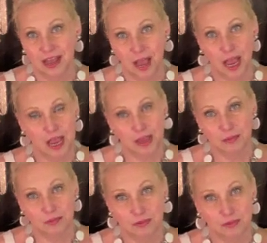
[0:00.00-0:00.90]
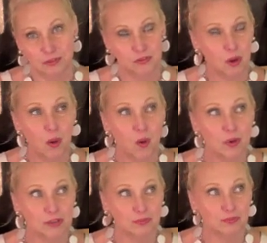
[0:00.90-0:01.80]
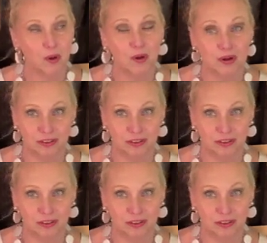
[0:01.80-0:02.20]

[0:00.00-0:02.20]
I'm so much more